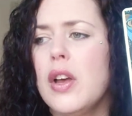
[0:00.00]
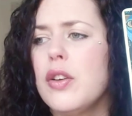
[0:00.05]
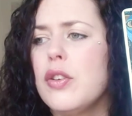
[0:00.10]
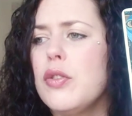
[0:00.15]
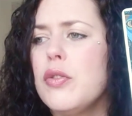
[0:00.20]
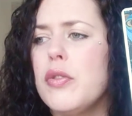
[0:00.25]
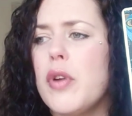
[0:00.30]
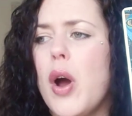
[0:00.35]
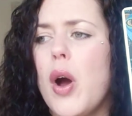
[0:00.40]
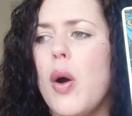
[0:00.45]

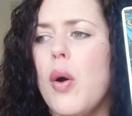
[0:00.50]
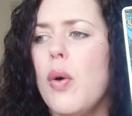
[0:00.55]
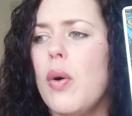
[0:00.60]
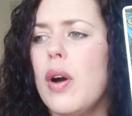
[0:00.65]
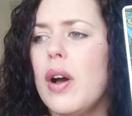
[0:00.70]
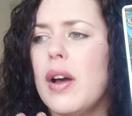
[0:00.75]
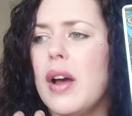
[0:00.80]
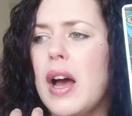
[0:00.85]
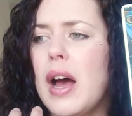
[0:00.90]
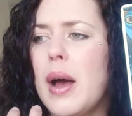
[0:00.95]

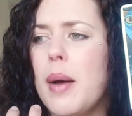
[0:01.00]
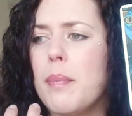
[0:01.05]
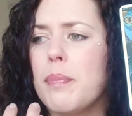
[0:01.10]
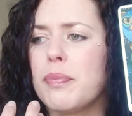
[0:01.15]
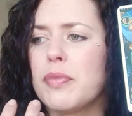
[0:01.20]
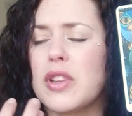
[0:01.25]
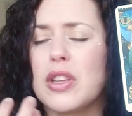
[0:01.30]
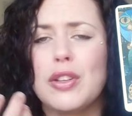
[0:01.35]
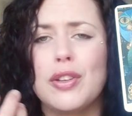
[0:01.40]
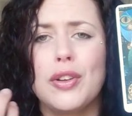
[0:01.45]
I
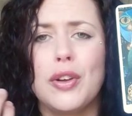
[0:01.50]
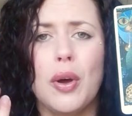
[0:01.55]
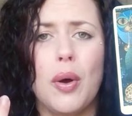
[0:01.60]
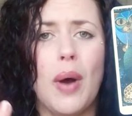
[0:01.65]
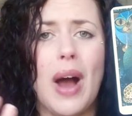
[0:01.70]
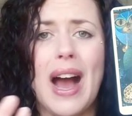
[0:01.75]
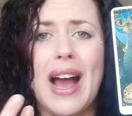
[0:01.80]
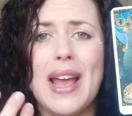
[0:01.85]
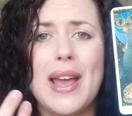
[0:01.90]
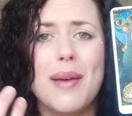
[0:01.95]

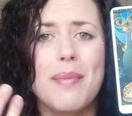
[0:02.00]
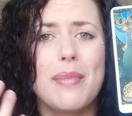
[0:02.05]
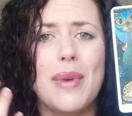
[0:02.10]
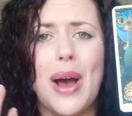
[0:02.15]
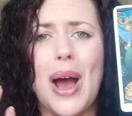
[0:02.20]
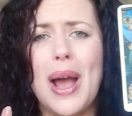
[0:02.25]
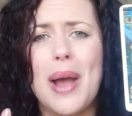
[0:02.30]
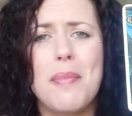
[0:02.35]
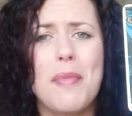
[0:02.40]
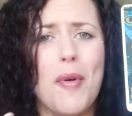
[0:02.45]

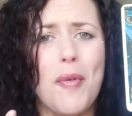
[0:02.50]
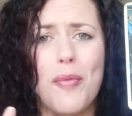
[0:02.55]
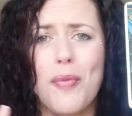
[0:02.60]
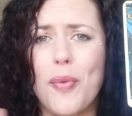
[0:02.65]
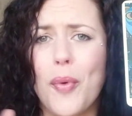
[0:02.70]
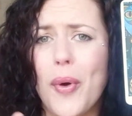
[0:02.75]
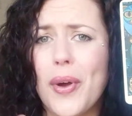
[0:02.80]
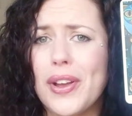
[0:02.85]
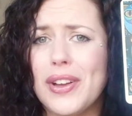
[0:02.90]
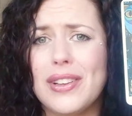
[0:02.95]
am a
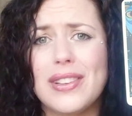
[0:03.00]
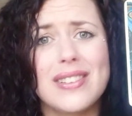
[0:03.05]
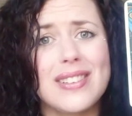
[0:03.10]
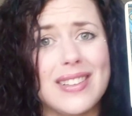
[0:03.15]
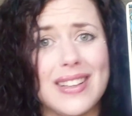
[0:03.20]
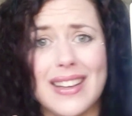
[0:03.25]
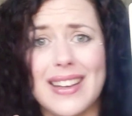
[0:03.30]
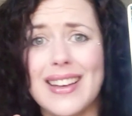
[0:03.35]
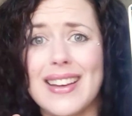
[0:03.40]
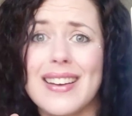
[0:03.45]

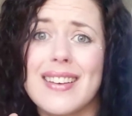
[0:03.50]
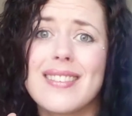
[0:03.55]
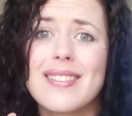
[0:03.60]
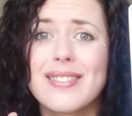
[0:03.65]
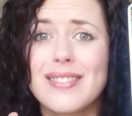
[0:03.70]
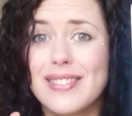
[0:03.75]
royalty